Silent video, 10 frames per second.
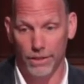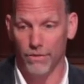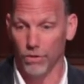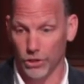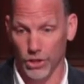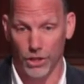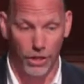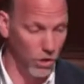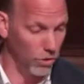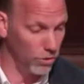version of the
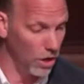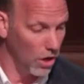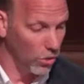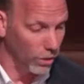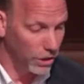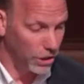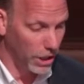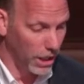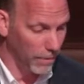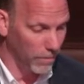code, which
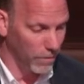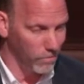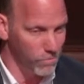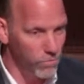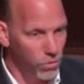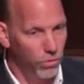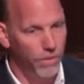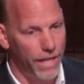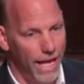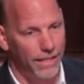
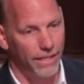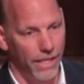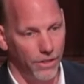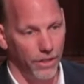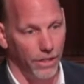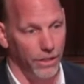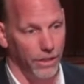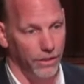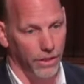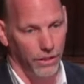moved that standard into